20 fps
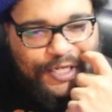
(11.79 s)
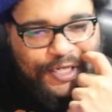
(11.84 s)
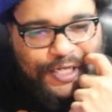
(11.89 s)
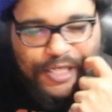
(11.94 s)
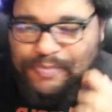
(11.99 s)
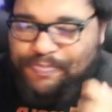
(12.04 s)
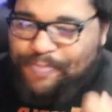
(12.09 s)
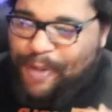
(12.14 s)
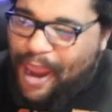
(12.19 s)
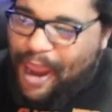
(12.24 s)

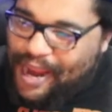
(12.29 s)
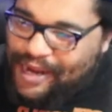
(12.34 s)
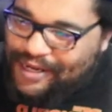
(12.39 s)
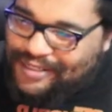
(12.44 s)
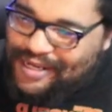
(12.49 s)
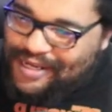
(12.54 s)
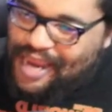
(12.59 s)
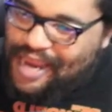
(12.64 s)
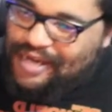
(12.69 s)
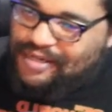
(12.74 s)
This
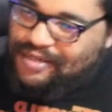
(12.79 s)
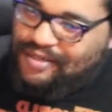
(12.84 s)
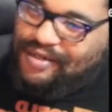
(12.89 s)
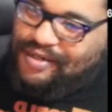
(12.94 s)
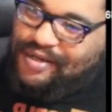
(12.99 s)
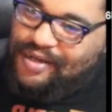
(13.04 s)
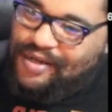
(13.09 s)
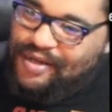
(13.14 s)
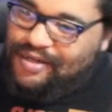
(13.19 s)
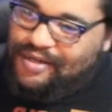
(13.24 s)
pancake
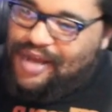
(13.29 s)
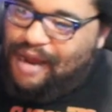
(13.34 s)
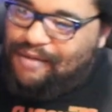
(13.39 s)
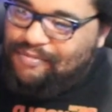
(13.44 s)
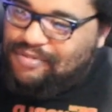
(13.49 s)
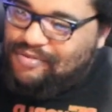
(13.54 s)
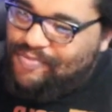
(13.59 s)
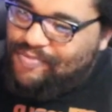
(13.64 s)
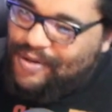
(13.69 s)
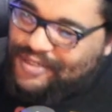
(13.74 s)

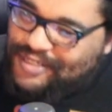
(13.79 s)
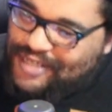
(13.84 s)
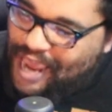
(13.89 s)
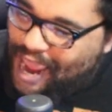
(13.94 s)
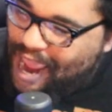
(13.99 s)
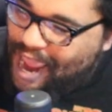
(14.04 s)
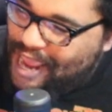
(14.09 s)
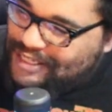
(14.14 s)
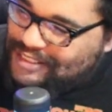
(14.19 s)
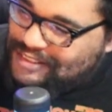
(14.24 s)
comes from a
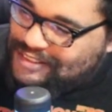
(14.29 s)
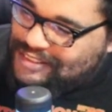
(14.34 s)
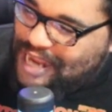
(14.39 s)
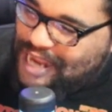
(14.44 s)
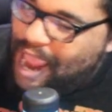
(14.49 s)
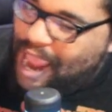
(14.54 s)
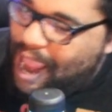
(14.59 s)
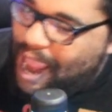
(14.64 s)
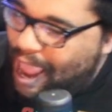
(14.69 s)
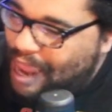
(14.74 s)
cast
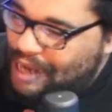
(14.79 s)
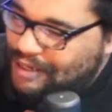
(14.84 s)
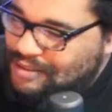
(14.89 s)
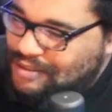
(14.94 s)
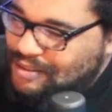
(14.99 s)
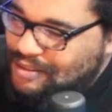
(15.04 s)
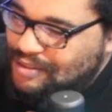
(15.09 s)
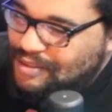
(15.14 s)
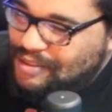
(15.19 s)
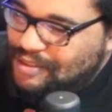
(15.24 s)
iron
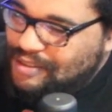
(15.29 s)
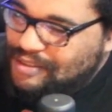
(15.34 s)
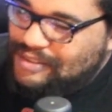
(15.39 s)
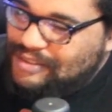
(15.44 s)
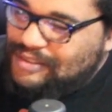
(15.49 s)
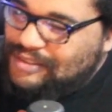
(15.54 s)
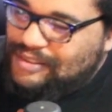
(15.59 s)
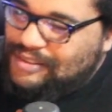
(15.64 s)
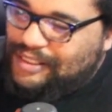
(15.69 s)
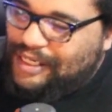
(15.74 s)

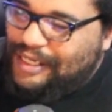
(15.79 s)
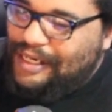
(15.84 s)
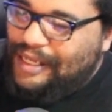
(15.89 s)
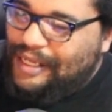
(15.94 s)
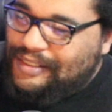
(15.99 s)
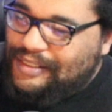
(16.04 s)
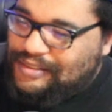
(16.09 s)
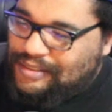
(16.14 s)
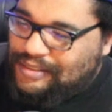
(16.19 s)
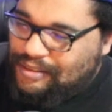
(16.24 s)

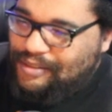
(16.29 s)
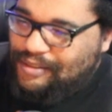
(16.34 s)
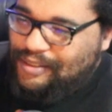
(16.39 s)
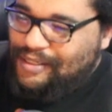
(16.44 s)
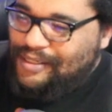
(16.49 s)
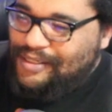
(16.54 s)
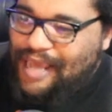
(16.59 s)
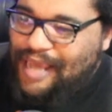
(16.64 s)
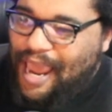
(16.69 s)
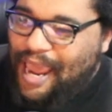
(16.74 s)
skillet.
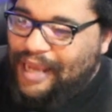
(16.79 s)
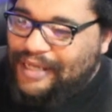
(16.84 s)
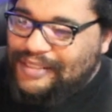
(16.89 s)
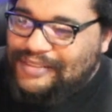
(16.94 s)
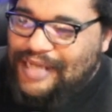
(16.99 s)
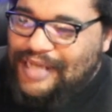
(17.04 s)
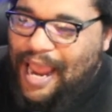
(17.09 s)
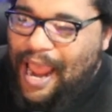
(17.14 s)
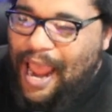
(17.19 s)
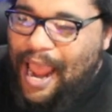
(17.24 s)
Cast
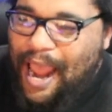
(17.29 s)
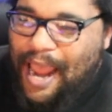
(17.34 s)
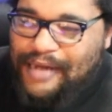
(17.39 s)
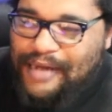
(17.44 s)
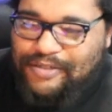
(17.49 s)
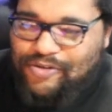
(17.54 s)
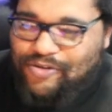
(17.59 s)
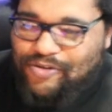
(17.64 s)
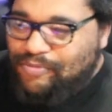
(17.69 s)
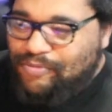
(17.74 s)

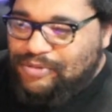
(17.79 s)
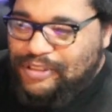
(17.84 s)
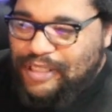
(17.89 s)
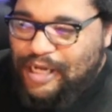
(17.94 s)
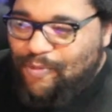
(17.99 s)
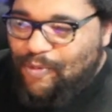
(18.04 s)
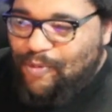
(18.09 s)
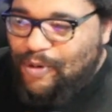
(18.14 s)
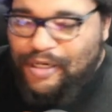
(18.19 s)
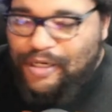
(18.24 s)
iron, you know what I'm
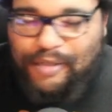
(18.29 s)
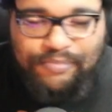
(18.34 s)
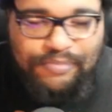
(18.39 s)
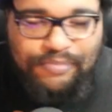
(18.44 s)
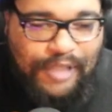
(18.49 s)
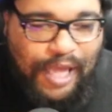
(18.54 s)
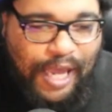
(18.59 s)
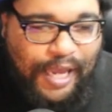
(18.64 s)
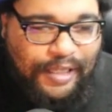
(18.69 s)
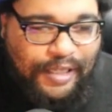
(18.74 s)
saying? One of them
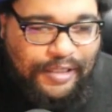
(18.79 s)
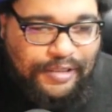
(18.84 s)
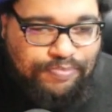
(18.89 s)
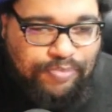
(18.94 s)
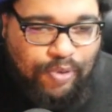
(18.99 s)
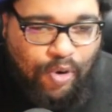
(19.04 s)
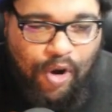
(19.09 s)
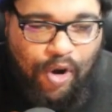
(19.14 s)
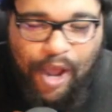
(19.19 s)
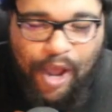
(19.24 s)
things,
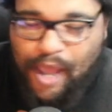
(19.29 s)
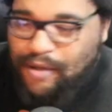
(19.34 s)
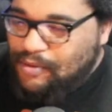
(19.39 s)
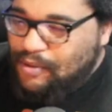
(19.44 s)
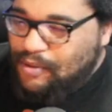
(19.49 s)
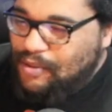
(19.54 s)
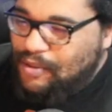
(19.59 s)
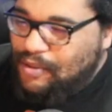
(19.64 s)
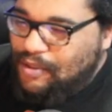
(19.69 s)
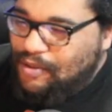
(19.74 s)
boy.
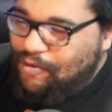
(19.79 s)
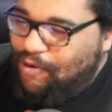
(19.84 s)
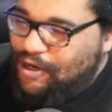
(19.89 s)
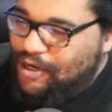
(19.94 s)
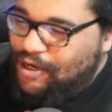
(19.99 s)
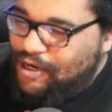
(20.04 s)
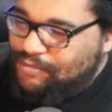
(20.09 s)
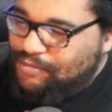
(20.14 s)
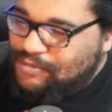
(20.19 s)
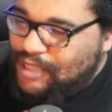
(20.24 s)
One
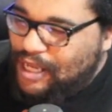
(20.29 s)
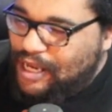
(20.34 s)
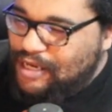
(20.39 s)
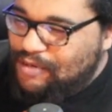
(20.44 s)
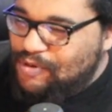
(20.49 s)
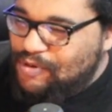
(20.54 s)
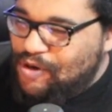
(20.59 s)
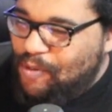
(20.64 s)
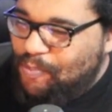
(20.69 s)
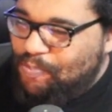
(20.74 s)
of them
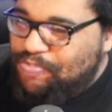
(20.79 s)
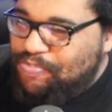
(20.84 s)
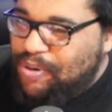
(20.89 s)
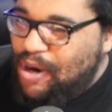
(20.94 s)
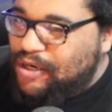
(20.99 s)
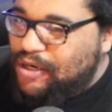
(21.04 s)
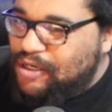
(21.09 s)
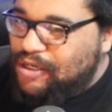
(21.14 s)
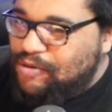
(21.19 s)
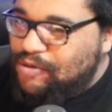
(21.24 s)
things with the
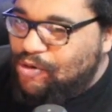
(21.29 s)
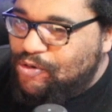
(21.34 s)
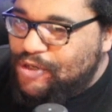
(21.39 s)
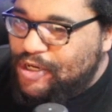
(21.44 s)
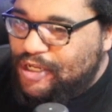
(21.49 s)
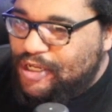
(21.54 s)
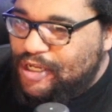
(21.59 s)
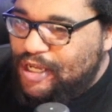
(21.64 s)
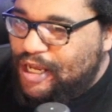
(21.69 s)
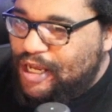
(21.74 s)
butter on
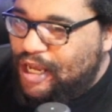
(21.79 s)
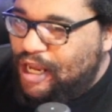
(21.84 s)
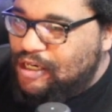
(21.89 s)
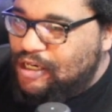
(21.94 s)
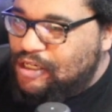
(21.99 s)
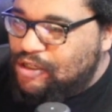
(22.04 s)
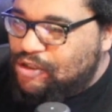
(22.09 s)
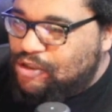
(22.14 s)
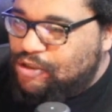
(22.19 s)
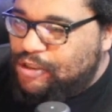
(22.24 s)
the
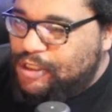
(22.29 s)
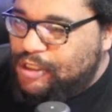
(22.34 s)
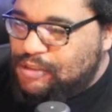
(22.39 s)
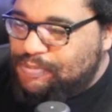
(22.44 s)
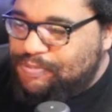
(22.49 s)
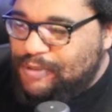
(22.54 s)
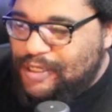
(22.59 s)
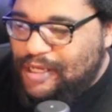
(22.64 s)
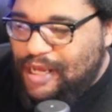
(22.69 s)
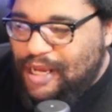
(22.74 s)
egg. Look,
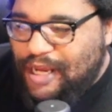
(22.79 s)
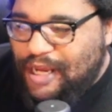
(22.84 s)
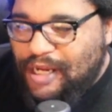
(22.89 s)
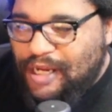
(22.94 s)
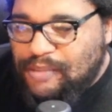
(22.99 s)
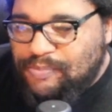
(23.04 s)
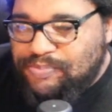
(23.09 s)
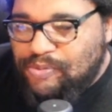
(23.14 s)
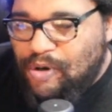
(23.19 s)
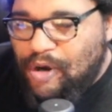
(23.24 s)
crispy
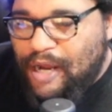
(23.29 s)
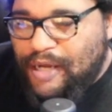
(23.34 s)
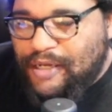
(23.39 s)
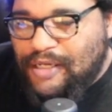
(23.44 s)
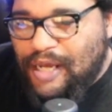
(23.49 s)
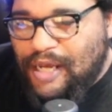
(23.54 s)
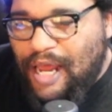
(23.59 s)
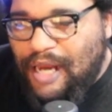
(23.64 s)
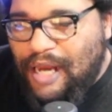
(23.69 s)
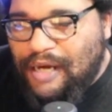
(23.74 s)
egg, boy.
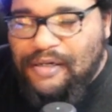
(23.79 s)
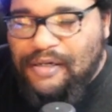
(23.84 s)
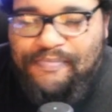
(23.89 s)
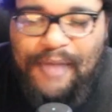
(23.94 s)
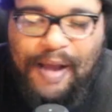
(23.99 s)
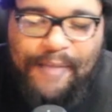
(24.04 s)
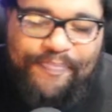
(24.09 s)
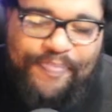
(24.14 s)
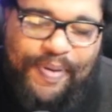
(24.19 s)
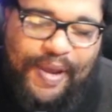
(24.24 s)
I love
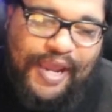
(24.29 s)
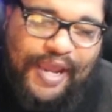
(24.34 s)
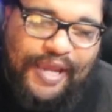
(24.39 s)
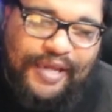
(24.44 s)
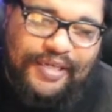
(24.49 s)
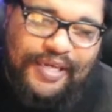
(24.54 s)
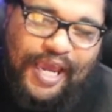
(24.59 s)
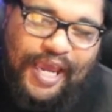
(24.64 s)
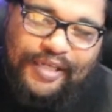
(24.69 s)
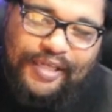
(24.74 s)
my
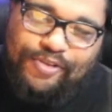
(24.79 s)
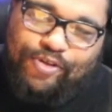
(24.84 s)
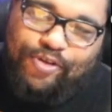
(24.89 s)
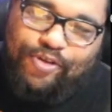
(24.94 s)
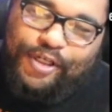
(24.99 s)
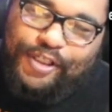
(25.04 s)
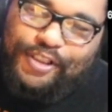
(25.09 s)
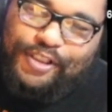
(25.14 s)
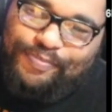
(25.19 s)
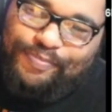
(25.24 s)
pancakes
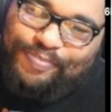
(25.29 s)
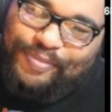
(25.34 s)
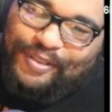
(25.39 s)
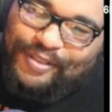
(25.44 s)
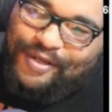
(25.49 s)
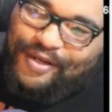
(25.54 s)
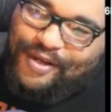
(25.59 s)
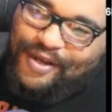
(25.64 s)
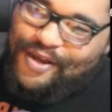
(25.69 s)
crispy.